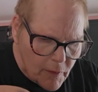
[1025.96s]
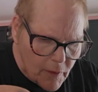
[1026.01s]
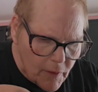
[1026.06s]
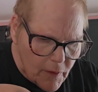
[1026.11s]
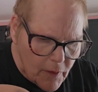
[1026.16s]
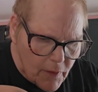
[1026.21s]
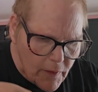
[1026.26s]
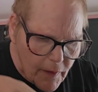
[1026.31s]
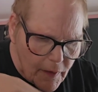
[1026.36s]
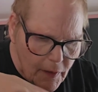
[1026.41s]

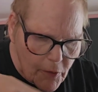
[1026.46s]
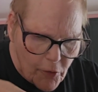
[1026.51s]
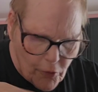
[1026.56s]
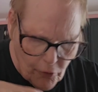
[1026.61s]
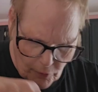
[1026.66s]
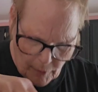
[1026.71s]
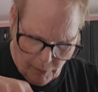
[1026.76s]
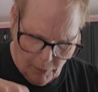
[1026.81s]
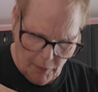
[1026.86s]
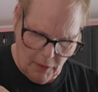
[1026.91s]
Did this like
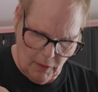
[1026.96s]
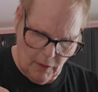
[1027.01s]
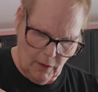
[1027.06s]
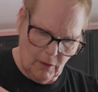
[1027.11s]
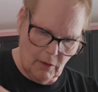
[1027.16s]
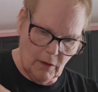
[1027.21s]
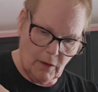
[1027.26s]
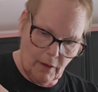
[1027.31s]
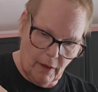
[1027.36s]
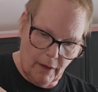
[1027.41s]
drip in
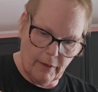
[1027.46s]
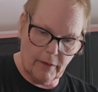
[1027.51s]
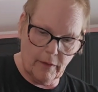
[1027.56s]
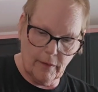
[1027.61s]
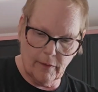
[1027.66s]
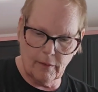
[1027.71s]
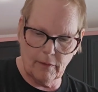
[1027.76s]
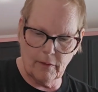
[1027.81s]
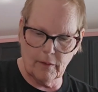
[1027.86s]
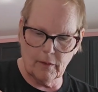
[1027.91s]
there?
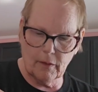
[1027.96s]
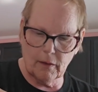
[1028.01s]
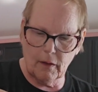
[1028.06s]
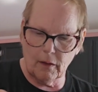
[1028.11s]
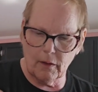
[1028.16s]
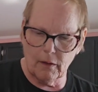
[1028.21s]
Yes.